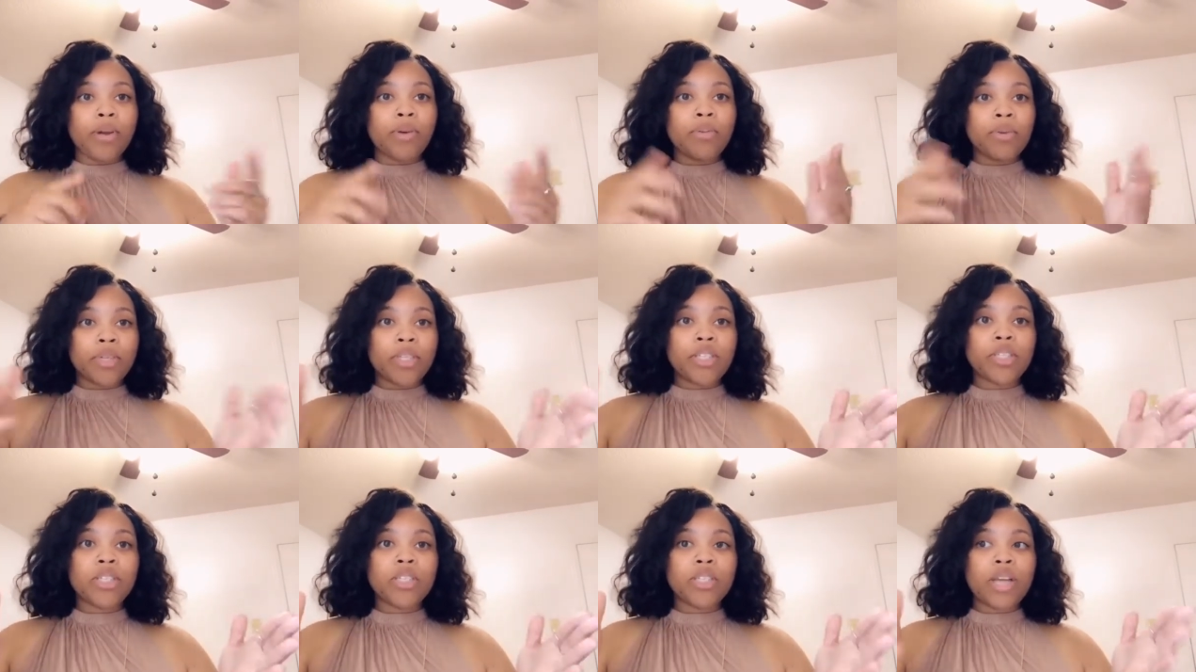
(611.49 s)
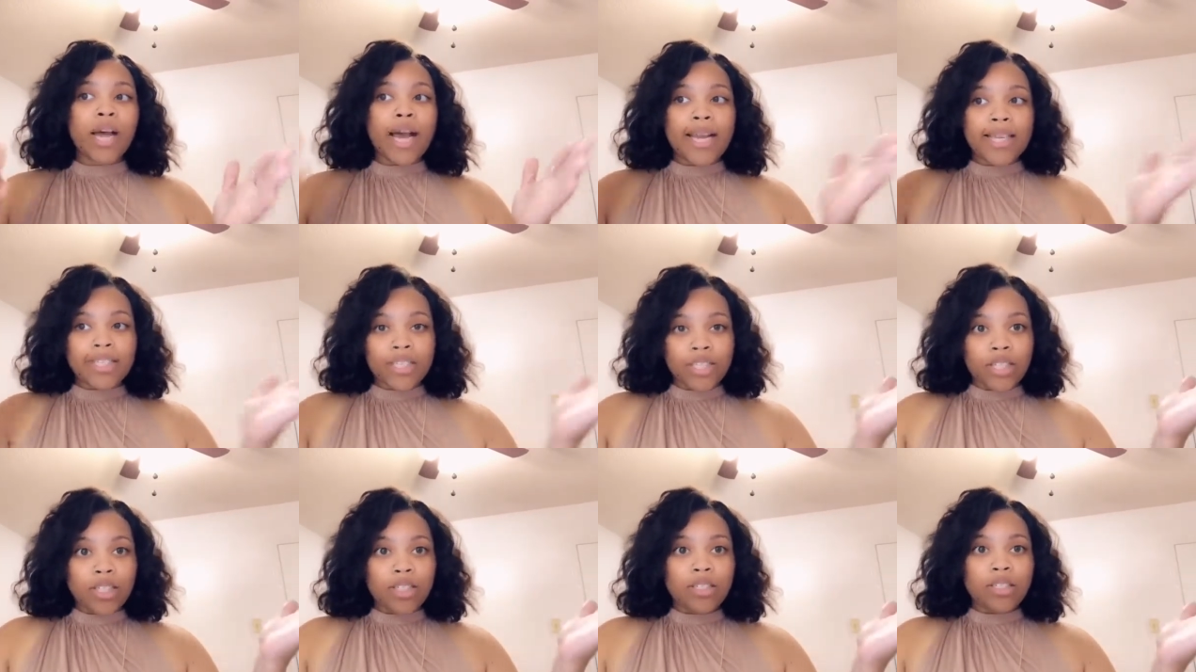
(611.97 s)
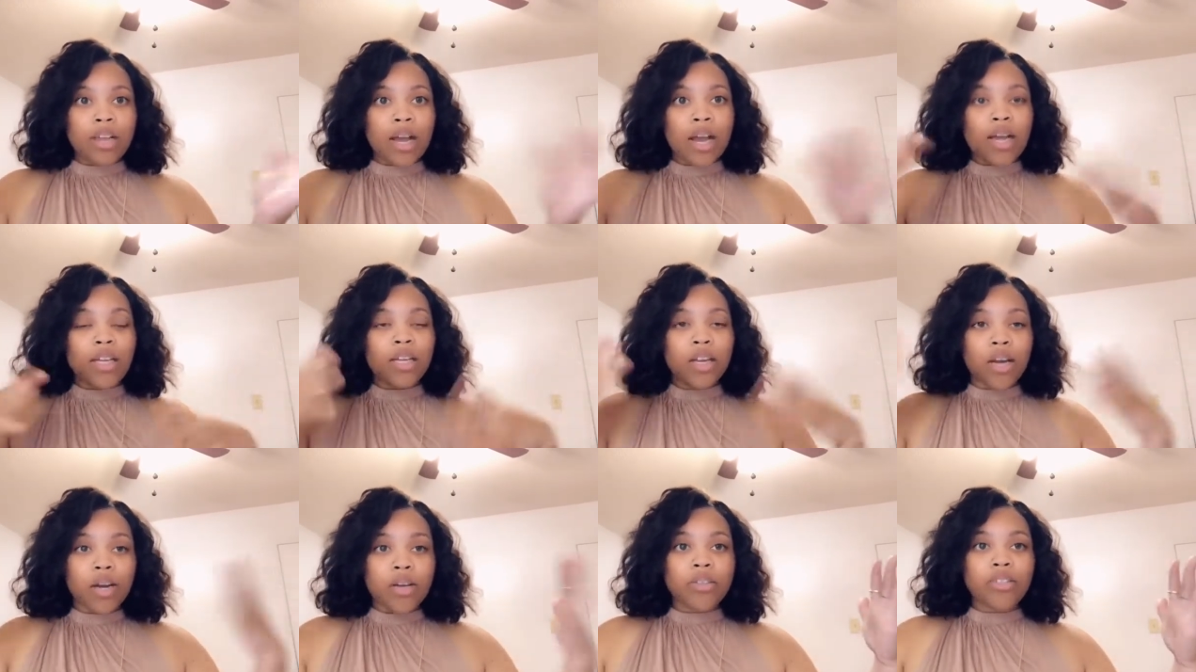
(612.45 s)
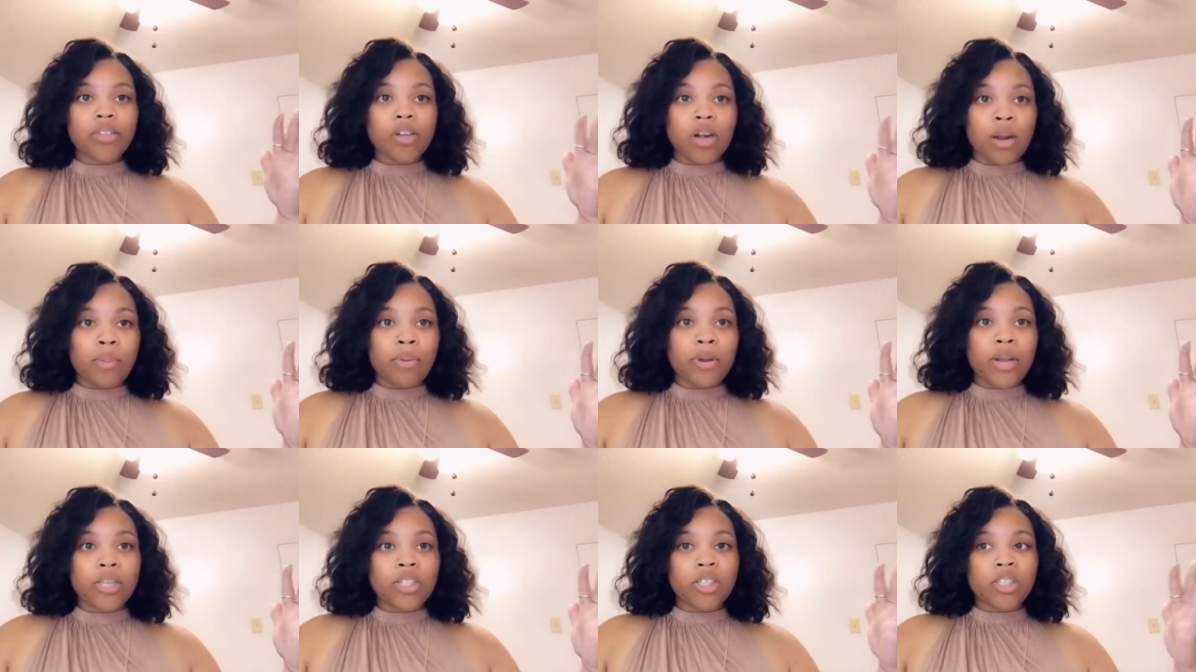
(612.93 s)
which is I launched
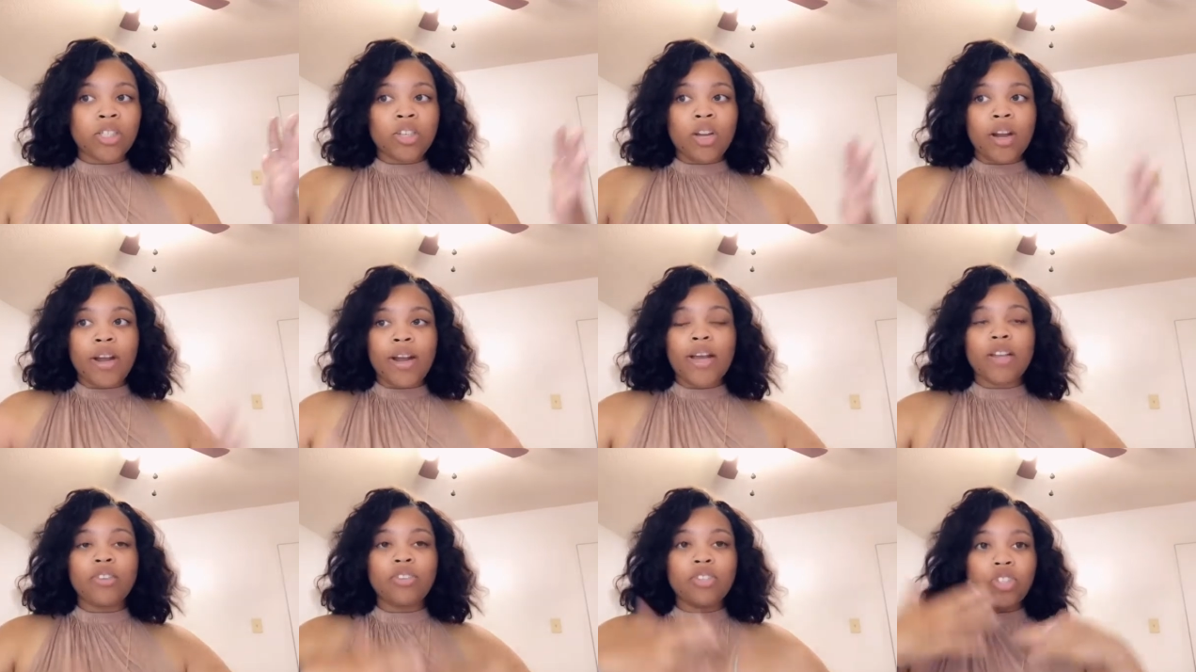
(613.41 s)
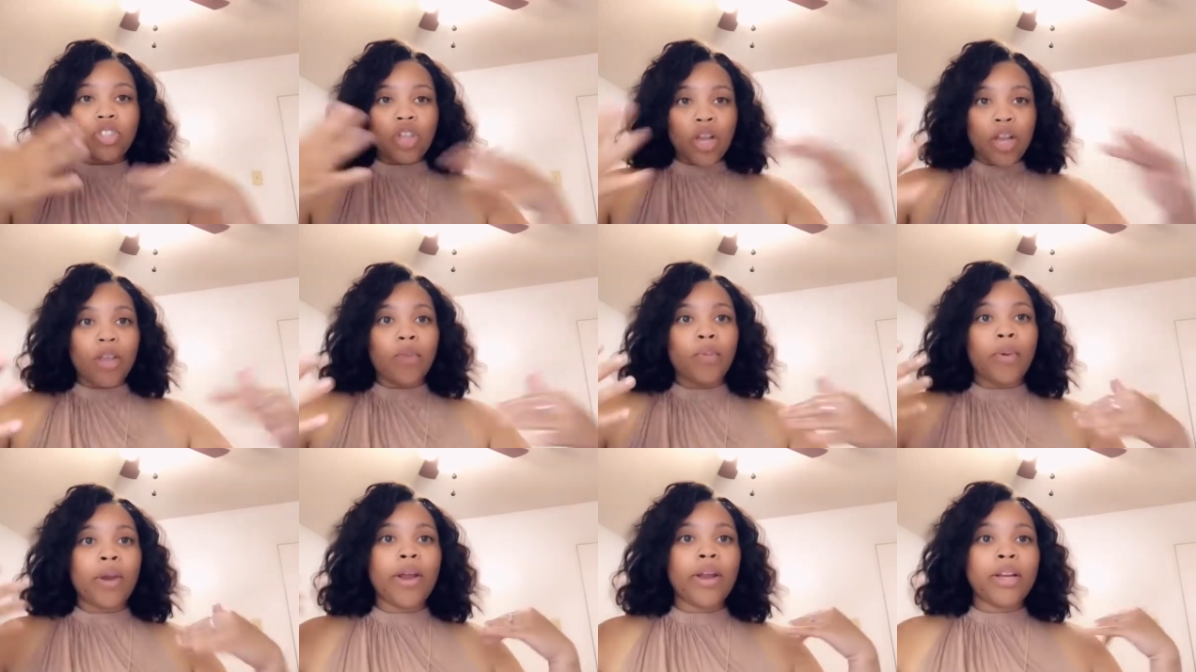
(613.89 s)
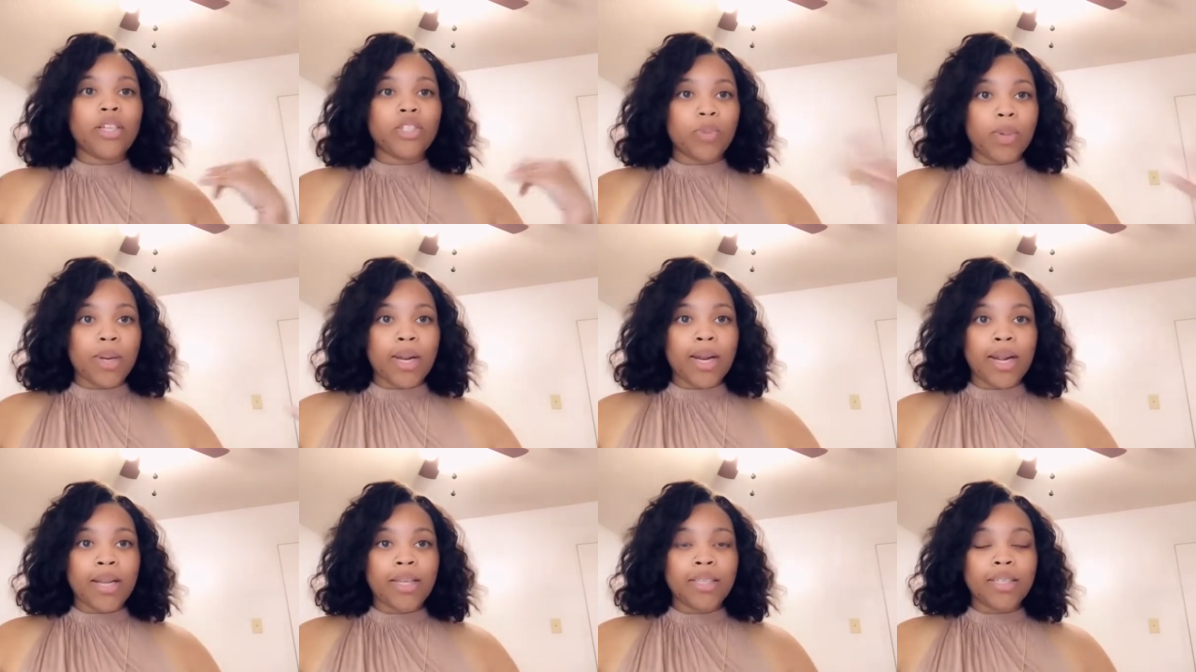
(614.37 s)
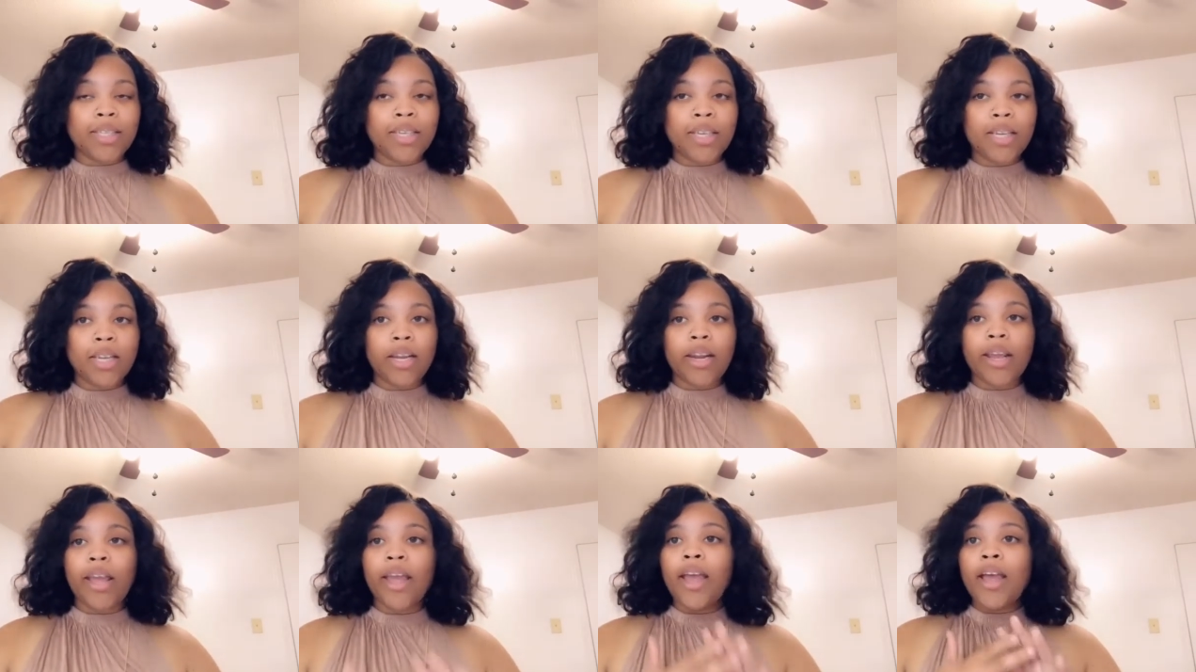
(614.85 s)
AUBRI as a Jar House January
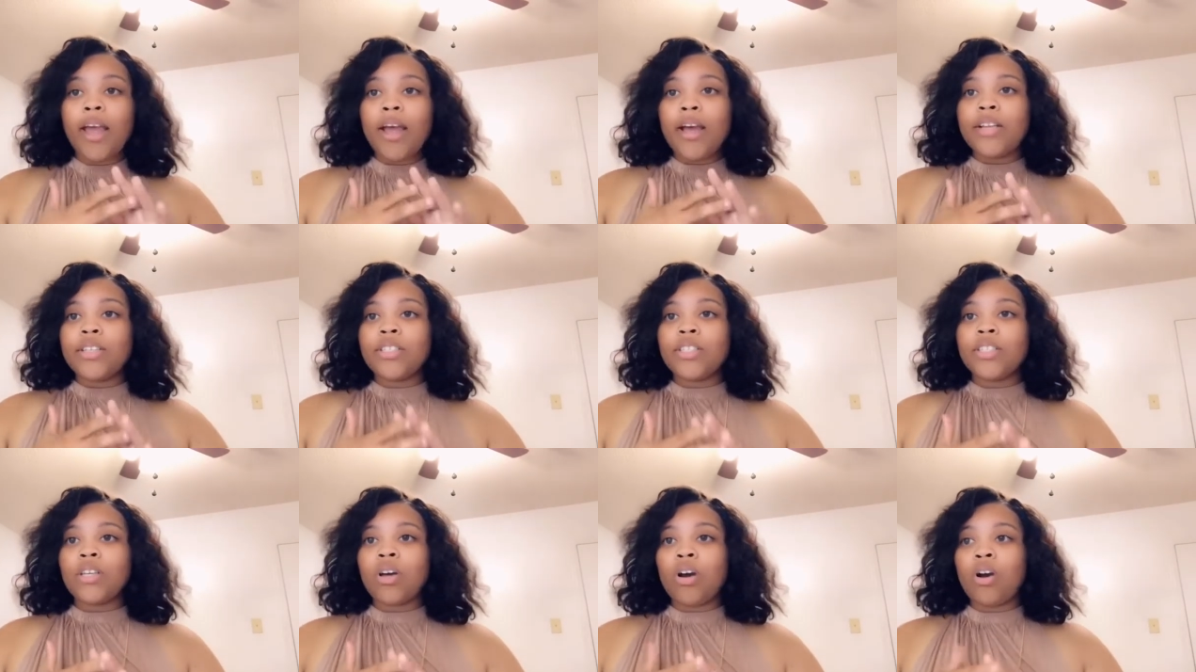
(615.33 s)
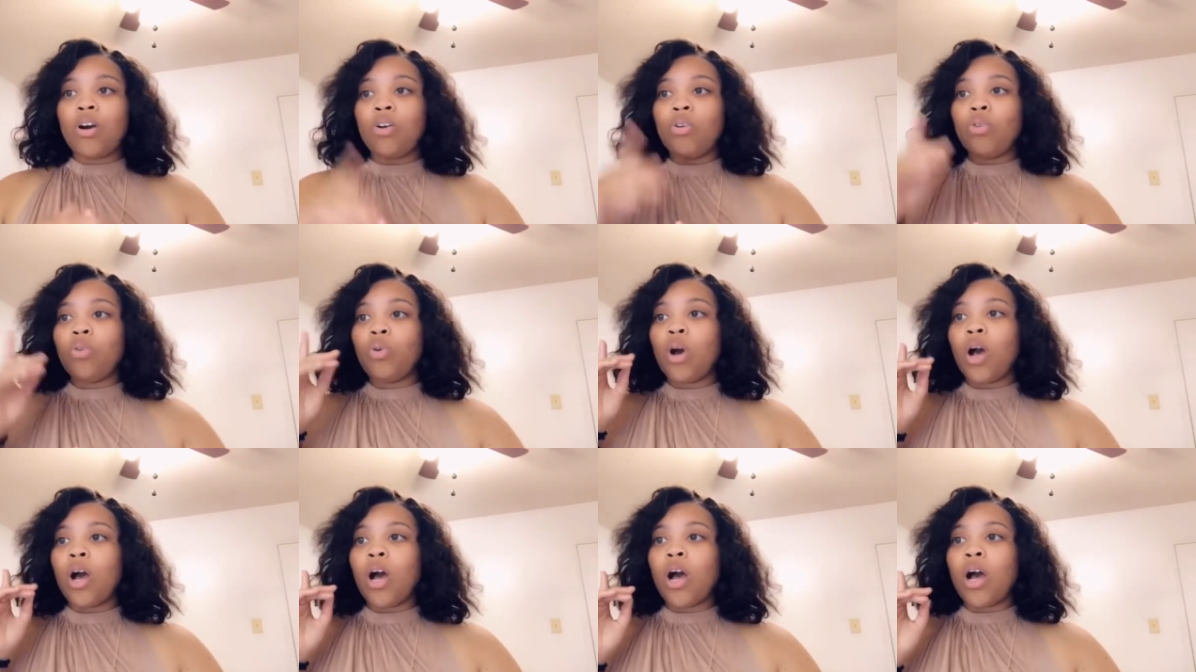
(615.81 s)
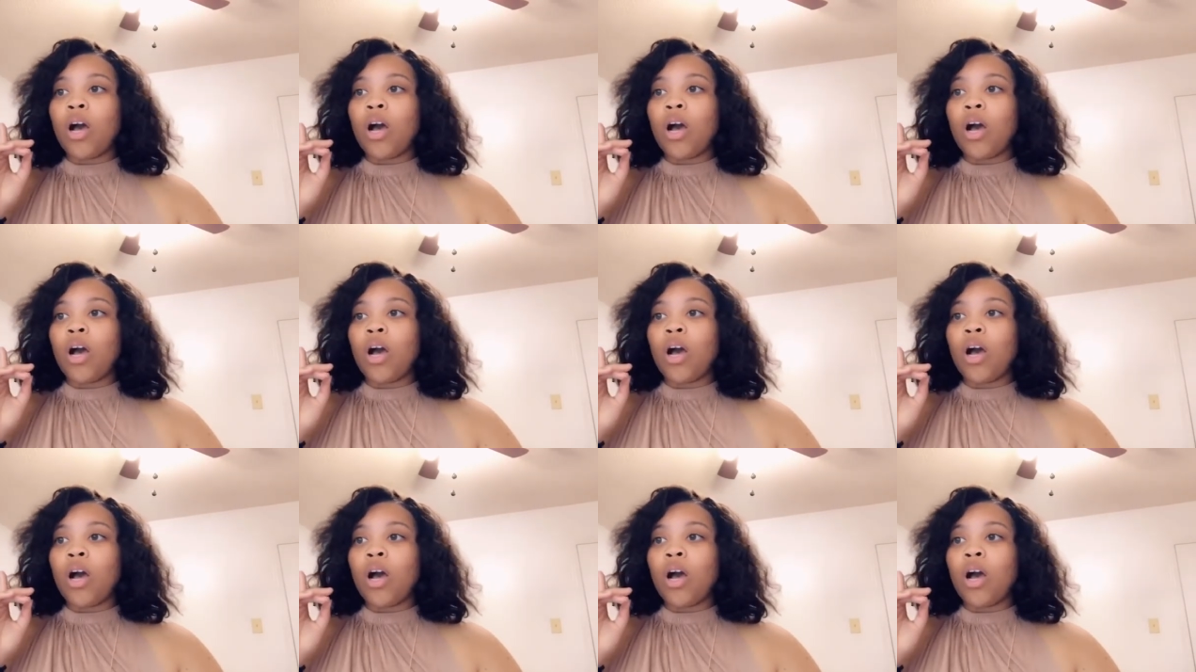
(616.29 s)
2019. So